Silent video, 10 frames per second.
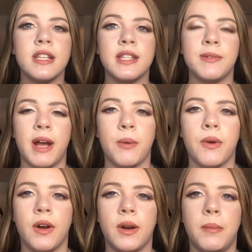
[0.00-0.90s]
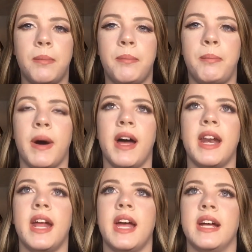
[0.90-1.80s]
is the right word,
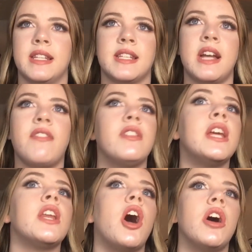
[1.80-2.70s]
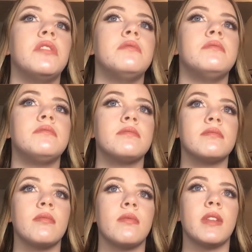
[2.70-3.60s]
but it's definitely not
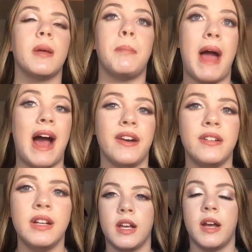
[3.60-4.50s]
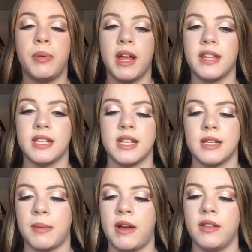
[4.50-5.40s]
bad. Applying this it
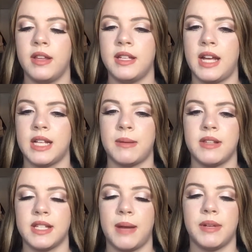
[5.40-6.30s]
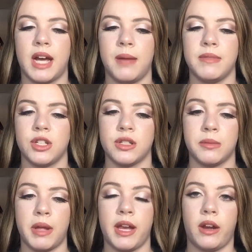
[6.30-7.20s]
takes about the same time as just
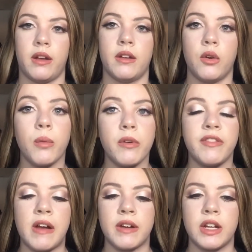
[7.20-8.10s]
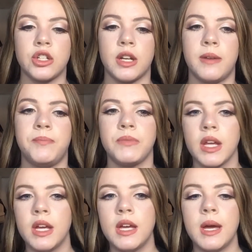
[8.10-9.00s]
applying normal foundation,
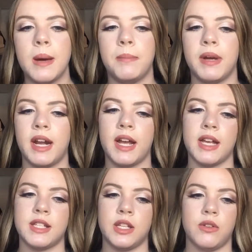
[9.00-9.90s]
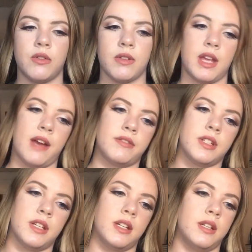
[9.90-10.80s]
but I guess you don't really have
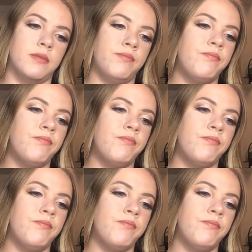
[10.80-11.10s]
to